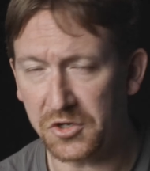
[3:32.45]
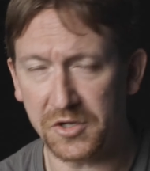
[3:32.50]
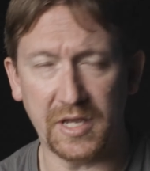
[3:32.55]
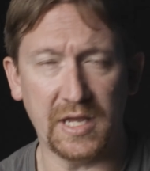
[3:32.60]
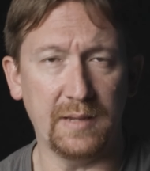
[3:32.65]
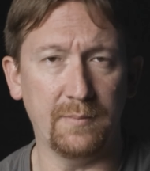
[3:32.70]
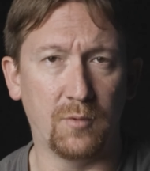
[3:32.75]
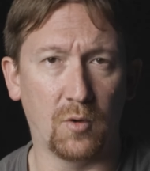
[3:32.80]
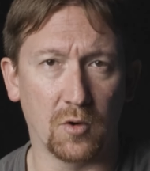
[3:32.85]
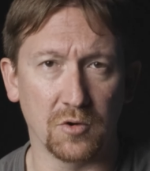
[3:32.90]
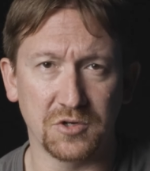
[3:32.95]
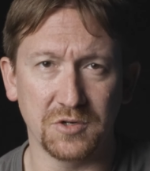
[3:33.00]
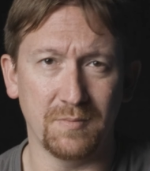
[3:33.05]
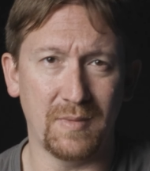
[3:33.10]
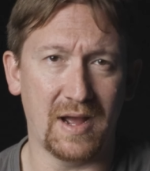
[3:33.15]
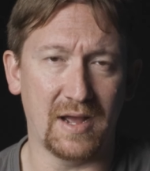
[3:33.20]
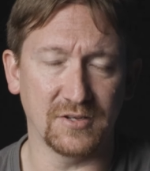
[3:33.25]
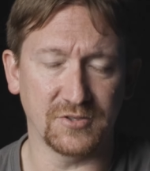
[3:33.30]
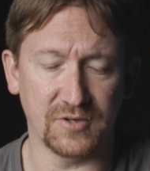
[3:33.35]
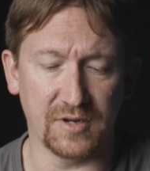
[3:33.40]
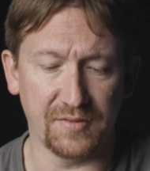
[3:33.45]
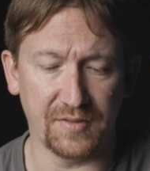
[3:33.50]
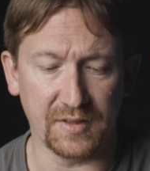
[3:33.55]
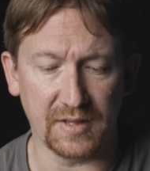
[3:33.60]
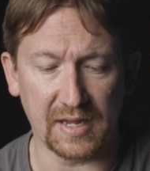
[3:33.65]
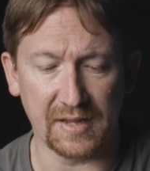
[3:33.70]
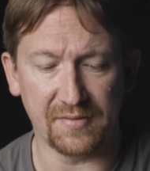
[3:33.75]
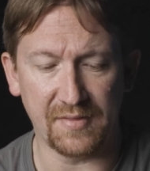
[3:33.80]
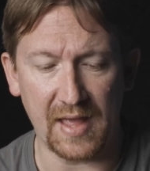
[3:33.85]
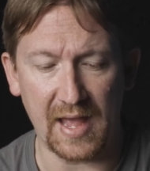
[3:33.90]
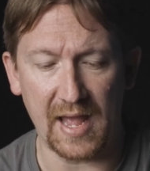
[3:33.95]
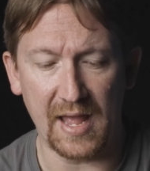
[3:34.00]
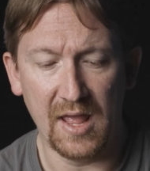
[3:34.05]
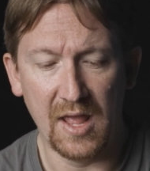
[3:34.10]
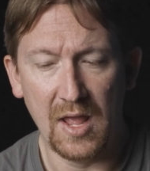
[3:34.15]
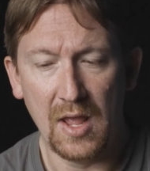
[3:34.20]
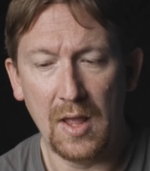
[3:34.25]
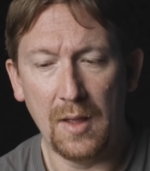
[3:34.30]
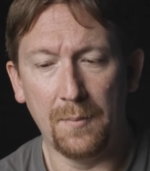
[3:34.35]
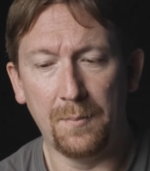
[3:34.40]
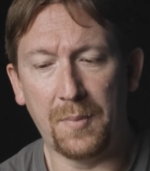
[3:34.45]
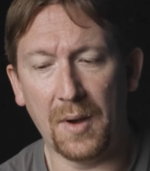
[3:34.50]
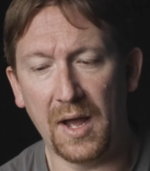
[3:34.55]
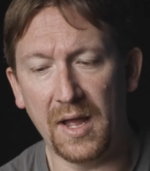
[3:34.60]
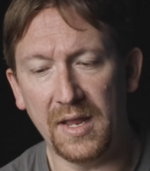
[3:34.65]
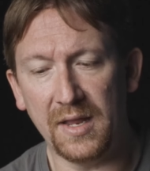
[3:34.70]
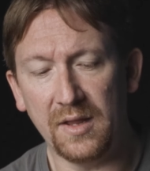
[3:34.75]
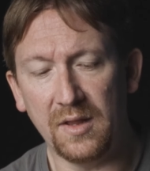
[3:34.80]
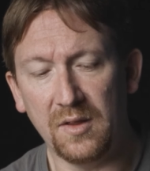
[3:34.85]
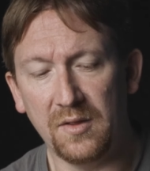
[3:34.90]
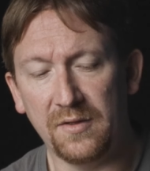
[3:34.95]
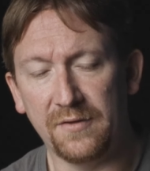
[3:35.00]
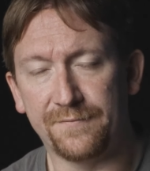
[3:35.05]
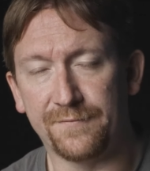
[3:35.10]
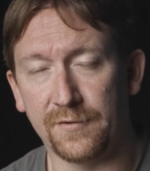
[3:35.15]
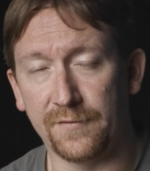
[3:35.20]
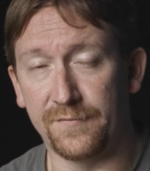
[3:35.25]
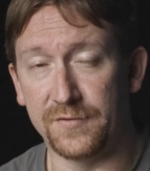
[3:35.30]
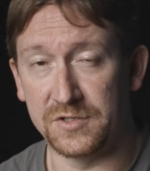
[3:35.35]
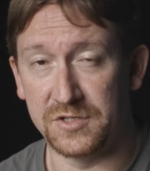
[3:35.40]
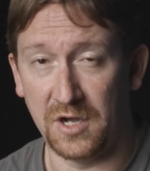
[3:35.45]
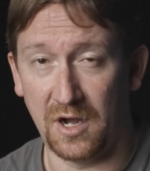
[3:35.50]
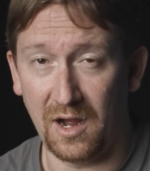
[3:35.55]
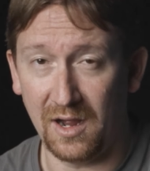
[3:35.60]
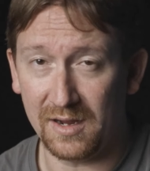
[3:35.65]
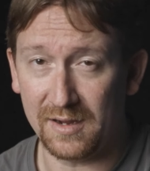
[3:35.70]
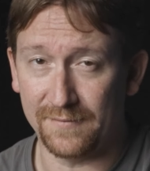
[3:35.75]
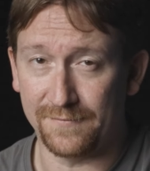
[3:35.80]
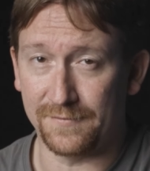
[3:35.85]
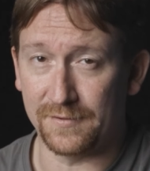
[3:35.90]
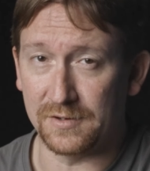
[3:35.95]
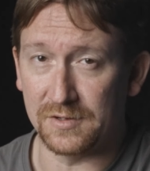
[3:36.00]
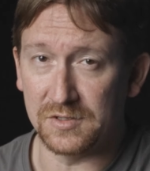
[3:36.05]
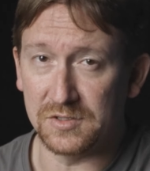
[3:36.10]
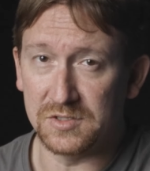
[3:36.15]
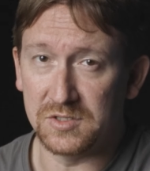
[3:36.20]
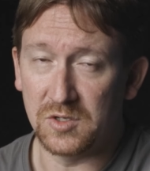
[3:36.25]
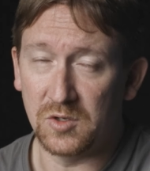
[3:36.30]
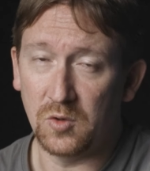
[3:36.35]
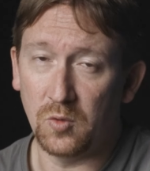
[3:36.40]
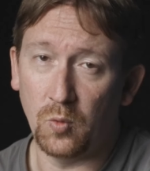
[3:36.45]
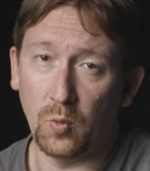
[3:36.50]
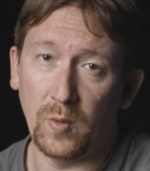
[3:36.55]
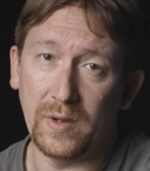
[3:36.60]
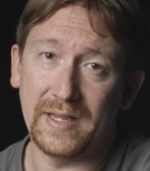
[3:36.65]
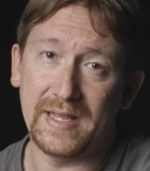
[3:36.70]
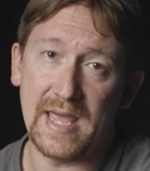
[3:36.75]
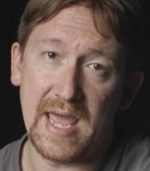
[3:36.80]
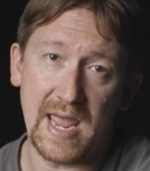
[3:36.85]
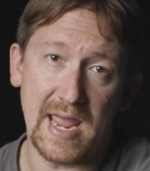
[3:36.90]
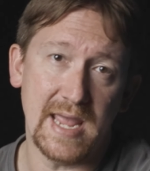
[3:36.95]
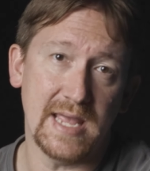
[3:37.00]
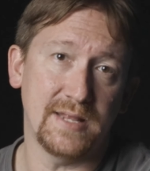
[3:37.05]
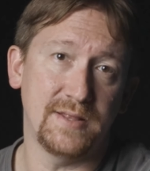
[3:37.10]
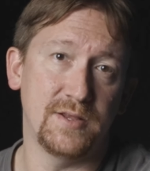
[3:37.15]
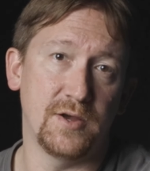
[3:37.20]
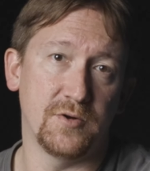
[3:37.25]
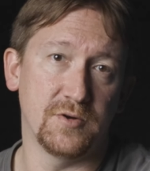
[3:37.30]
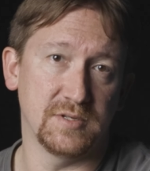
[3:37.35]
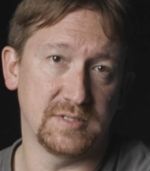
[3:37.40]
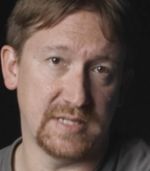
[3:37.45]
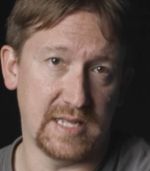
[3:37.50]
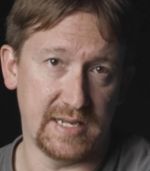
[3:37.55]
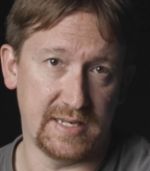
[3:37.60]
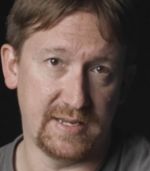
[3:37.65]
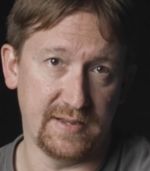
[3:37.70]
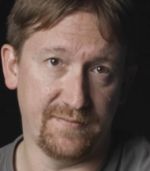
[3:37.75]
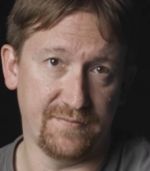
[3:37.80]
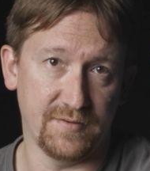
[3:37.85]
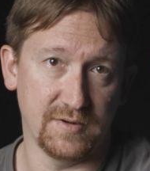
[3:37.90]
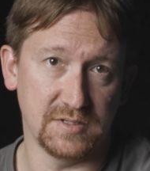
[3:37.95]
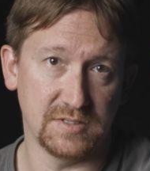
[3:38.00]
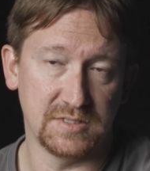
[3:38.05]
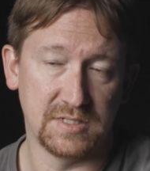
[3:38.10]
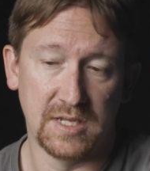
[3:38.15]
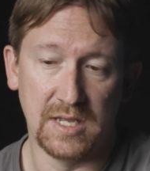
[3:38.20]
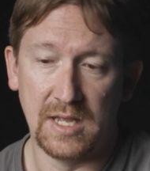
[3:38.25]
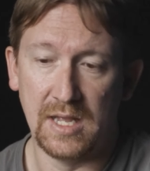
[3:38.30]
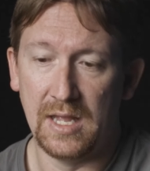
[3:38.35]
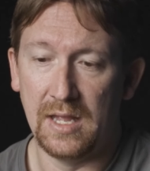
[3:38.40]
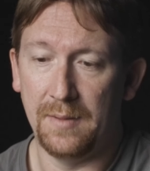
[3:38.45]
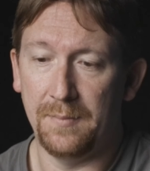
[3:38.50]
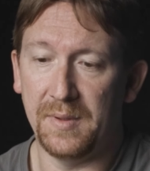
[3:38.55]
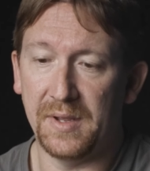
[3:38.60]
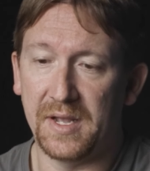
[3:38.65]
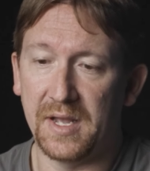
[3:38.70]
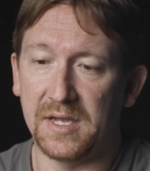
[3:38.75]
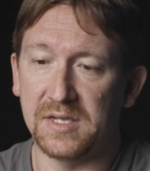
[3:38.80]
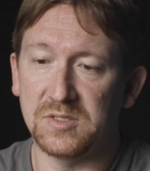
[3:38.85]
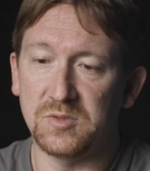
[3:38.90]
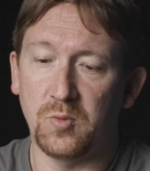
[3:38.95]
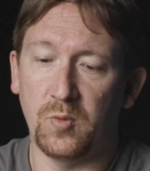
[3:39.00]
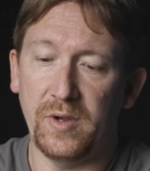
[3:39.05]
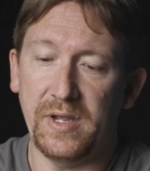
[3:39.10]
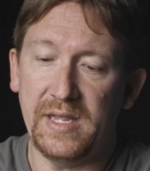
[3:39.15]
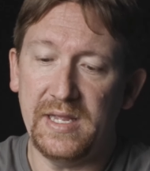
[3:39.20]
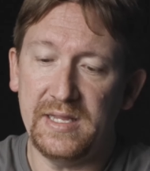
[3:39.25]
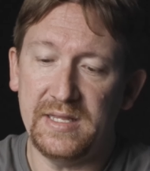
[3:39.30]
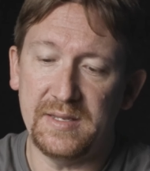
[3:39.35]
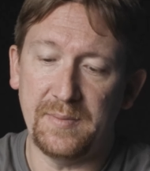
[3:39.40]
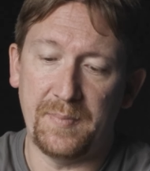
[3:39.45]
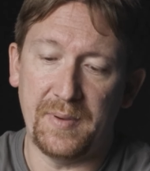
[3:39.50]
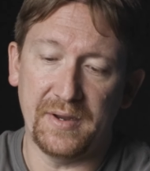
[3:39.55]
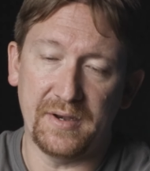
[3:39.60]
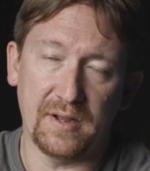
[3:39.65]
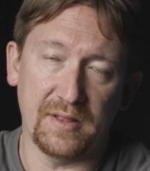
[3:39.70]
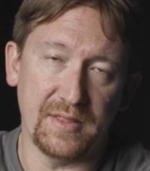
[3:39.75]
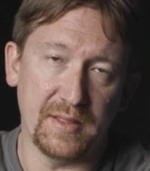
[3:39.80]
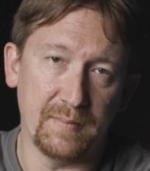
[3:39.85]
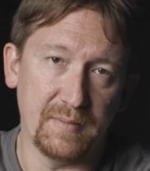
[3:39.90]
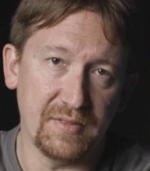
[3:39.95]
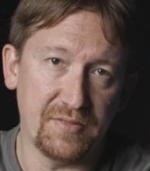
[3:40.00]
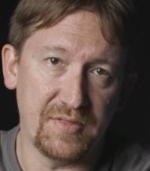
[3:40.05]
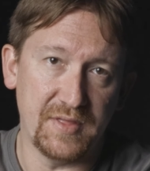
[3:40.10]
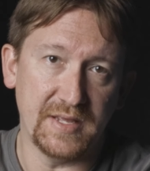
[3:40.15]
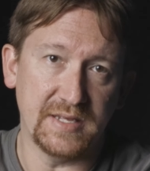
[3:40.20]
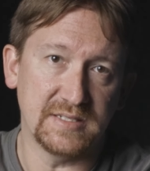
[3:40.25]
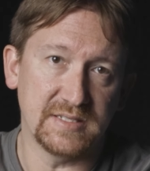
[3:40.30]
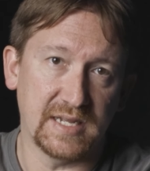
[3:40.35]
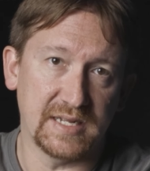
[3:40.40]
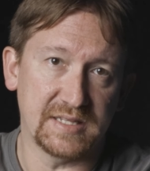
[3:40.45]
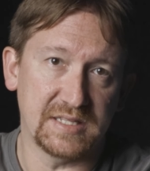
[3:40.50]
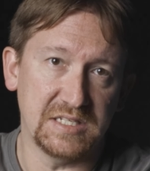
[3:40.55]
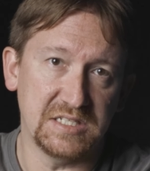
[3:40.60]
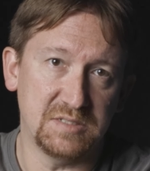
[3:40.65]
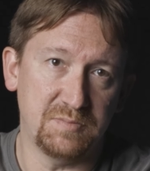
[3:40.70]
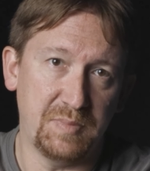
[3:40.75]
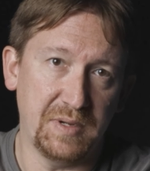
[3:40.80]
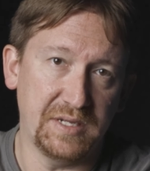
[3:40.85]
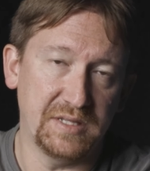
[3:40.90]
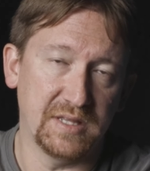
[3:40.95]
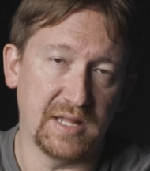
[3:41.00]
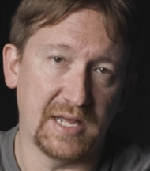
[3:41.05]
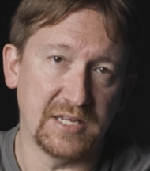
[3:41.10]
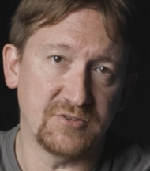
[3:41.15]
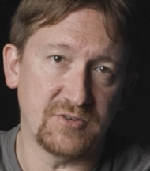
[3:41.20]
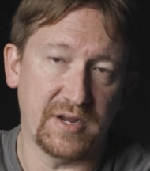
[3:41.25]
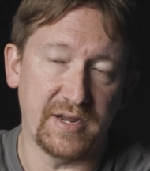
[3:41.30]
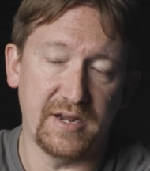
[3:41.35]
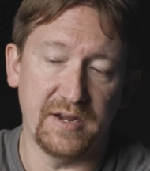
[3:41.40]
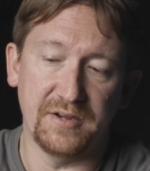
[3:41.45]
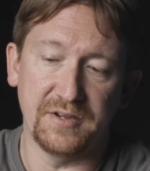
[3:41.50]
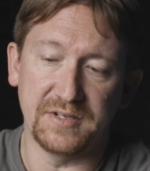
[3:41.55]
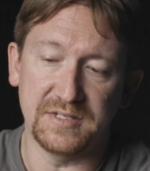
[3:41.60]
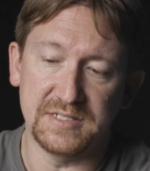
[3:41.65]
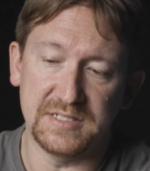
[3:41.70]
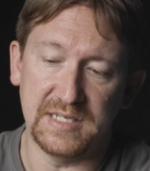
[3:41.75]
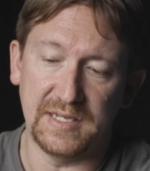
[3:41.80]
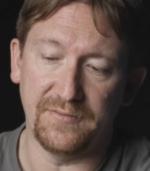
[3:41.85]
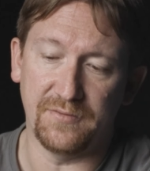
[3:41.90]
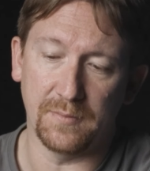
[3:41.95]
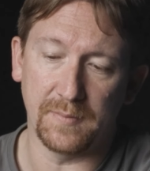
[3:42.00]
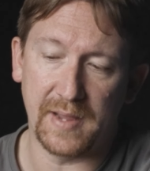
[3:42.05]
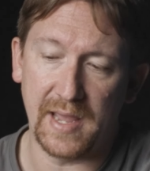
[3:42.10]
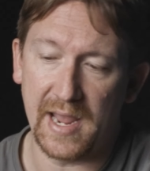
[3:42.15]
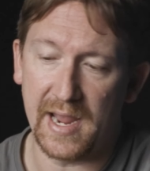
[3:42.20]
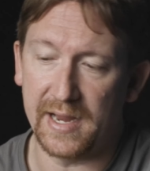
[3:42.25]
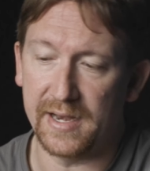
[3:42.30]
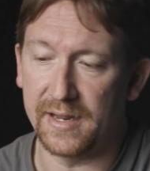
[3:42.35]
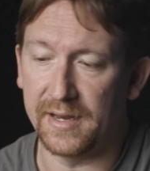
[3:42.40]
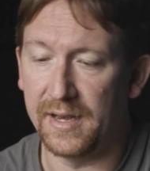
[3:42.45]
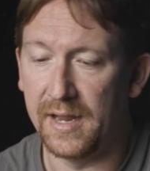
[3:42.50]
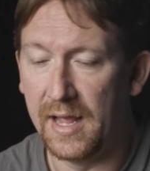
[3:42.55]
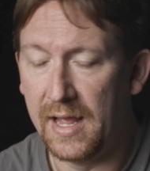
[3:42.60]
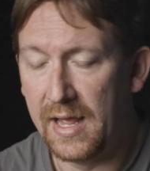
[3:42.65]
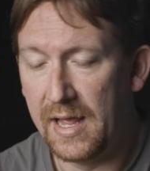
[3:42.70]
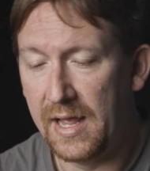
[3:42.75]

keyboard, your mouse, or anything like that. But for photographers, we can notice that difference because we depend on them in things like these speed lights right here you can see from Canon.